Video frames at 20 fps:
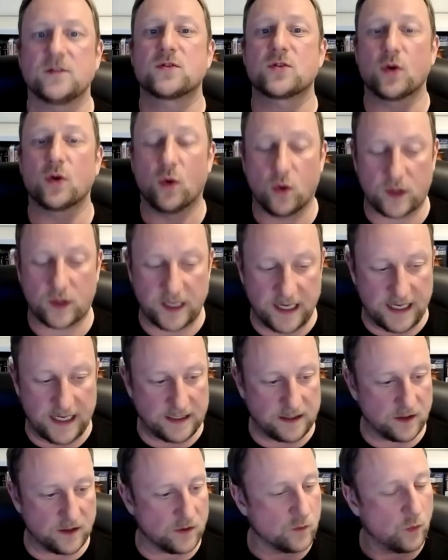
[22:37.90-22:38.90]

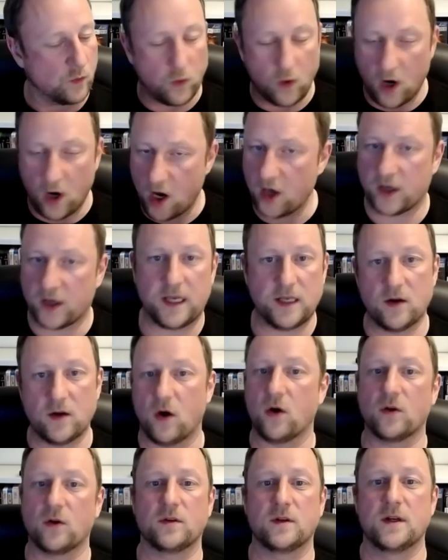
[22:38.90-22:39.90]
talking and working
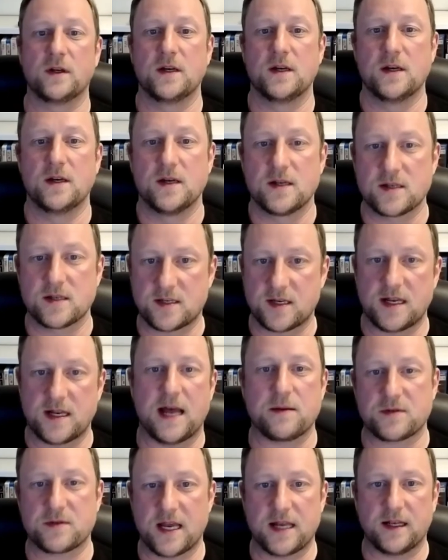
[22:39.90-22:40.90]
on
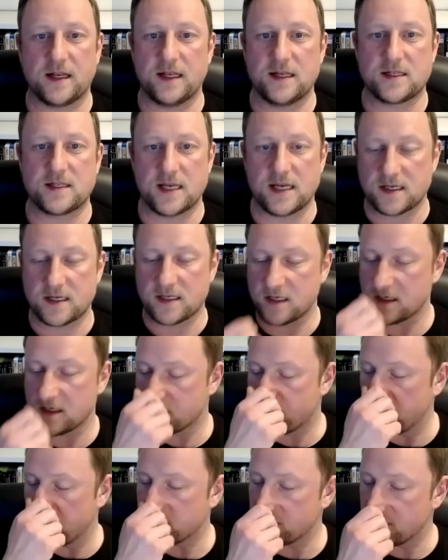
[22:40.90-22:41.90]
Synapse Analytics and
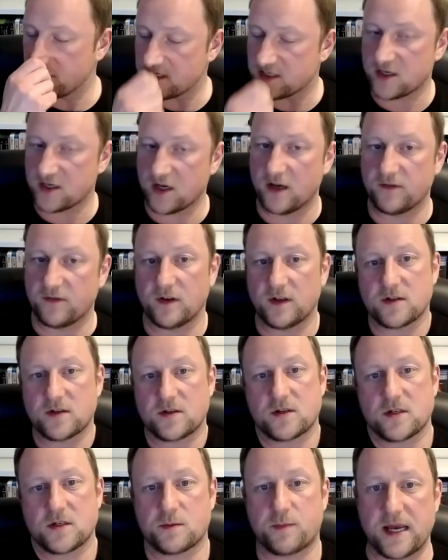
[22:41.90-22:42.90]
especially the
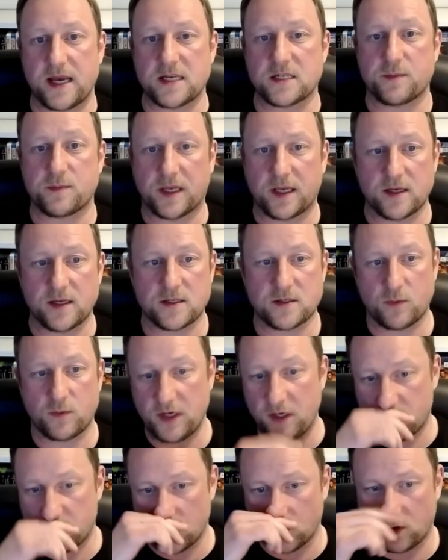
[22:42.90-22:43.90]
serverless space. Because when
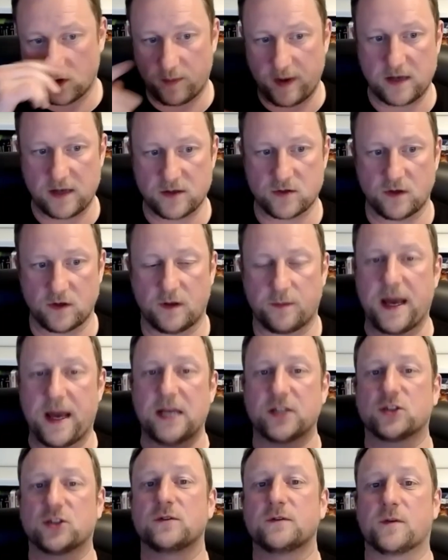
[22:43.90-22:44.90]
you talk about sort of the
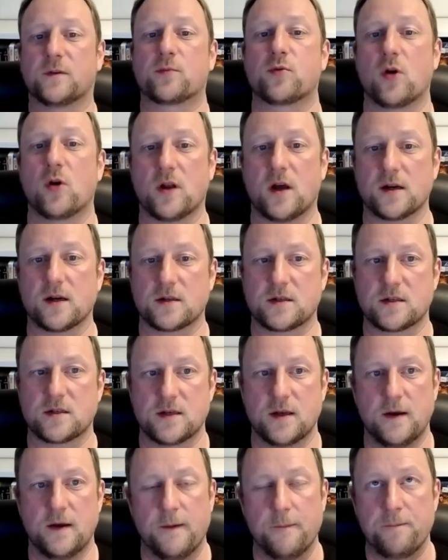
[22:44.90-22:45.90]
passion for products,
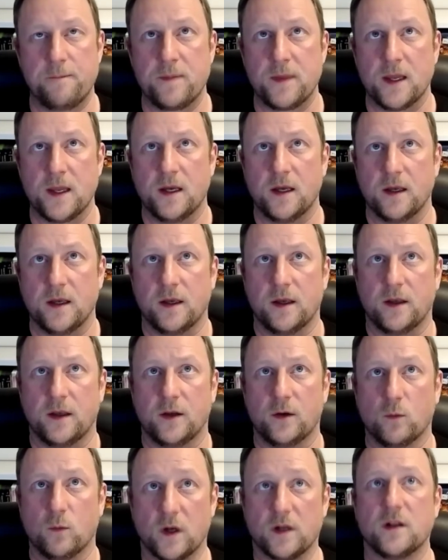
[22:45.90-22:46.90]

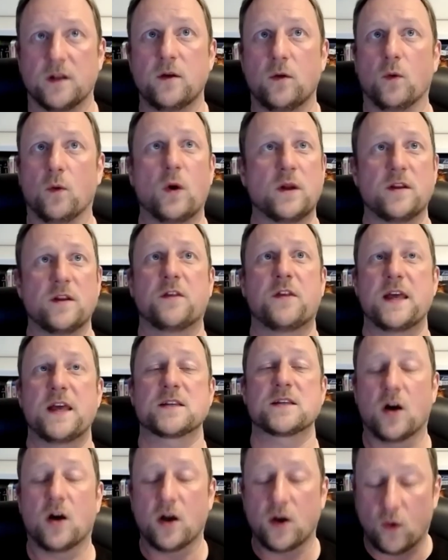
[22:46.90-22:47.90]
one of the, one of the
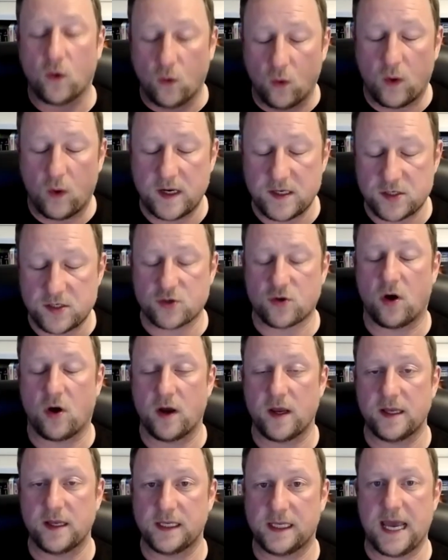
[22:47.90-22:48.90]
things that I always
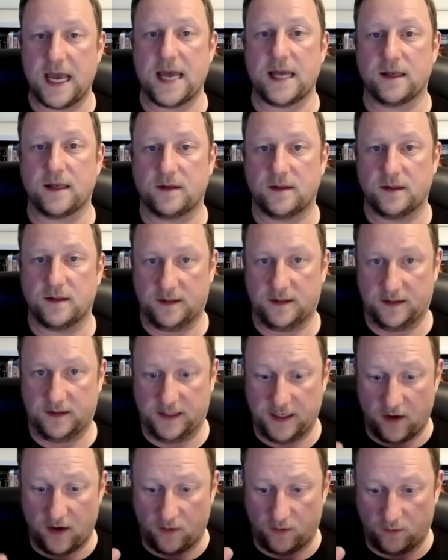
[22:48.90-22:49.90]
try and get
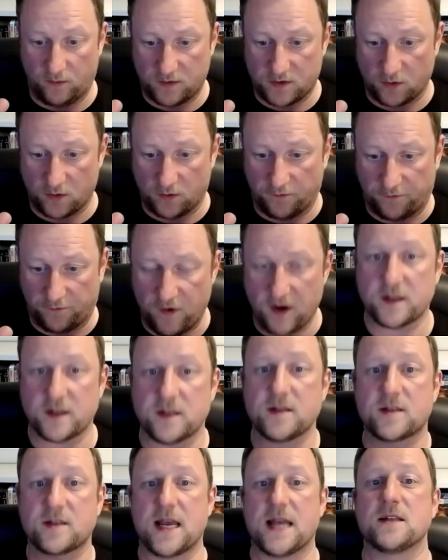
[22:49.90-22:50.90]
you know, sort of front
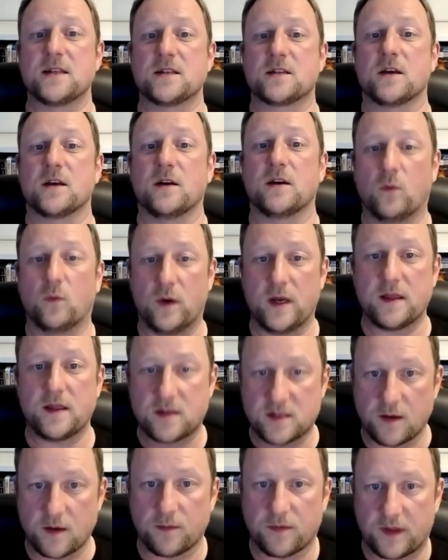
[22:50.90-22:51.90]
and center with
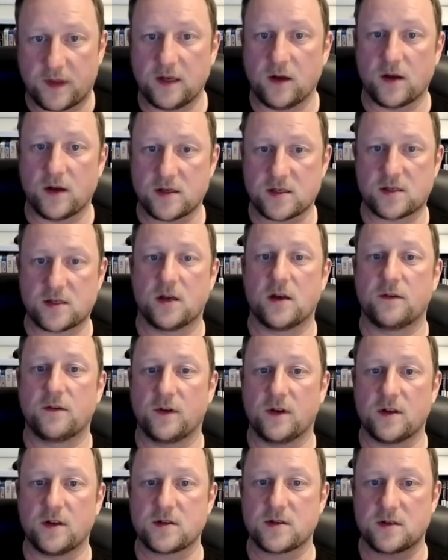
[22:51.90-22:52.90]
something like
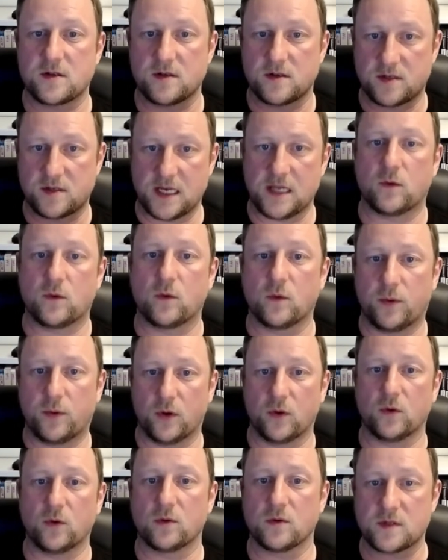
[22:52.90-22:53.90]
serverless SQL
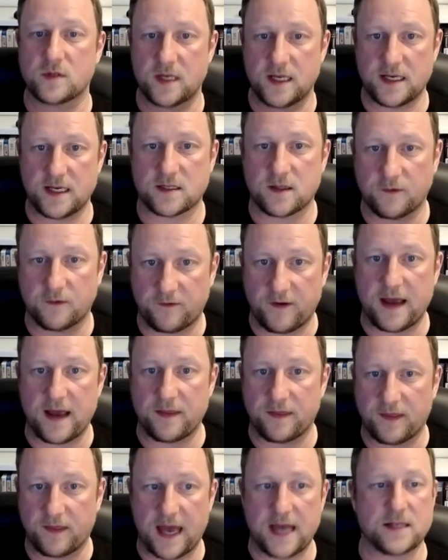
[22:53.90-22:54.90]
pools is the fact
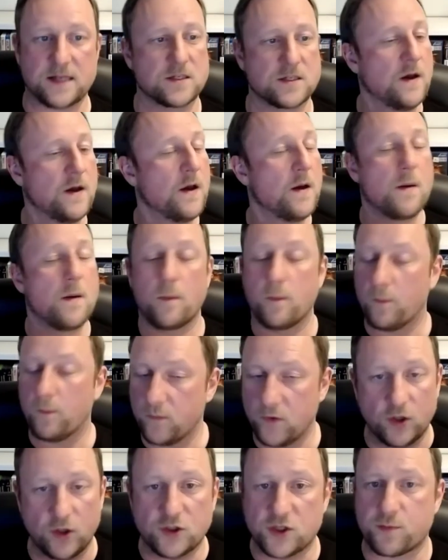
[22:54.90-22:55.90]
that
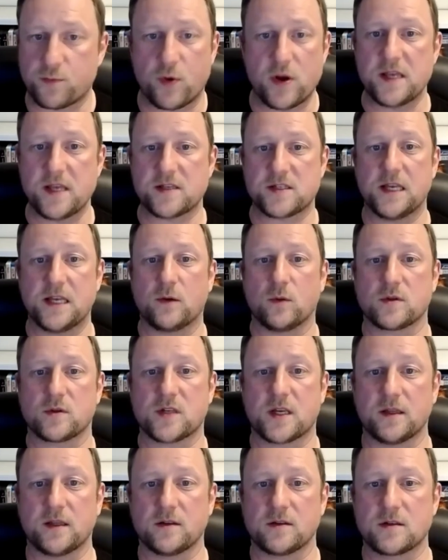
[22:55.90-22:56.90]
you can just bring in SQL
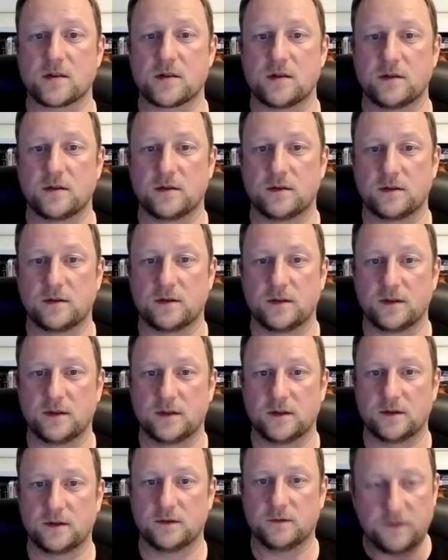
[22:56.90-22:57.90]
skills.
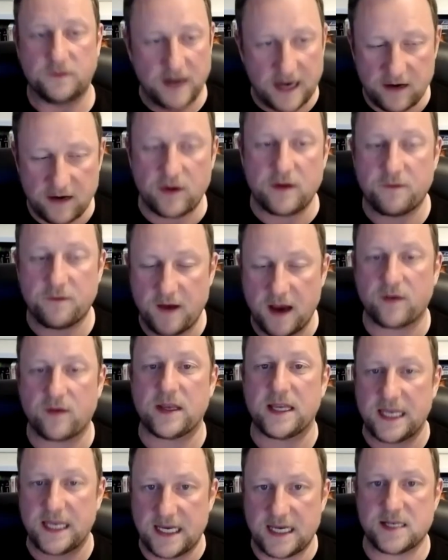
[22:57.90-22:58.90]
Very, very
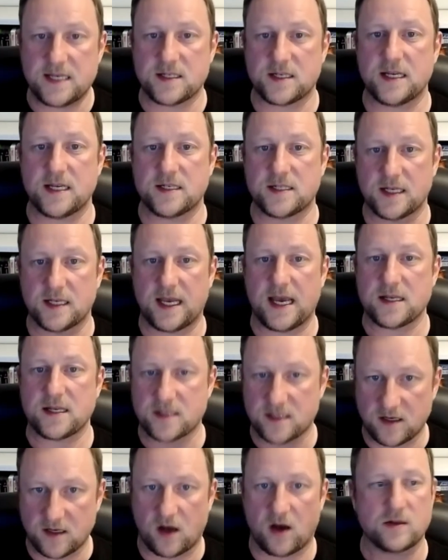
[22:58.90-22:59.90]
easy to get
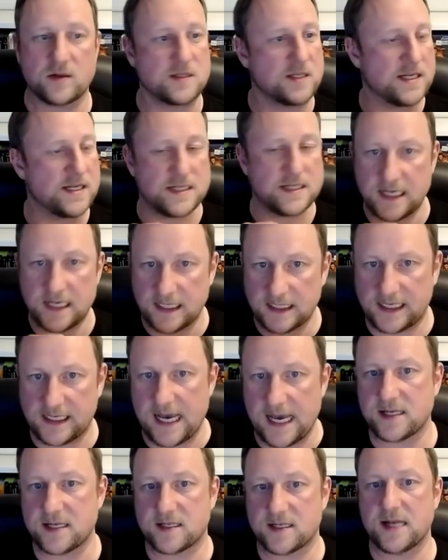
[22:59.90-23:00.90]
started,
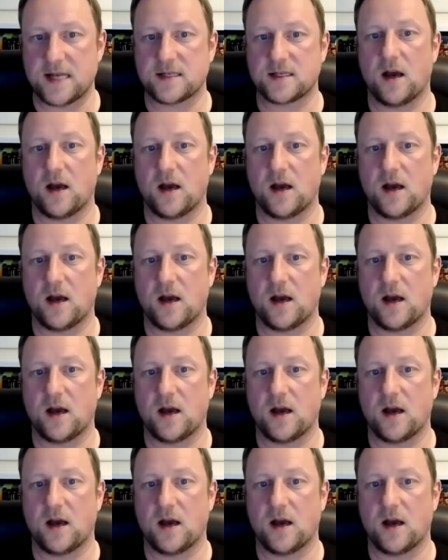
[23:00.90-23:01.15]
get set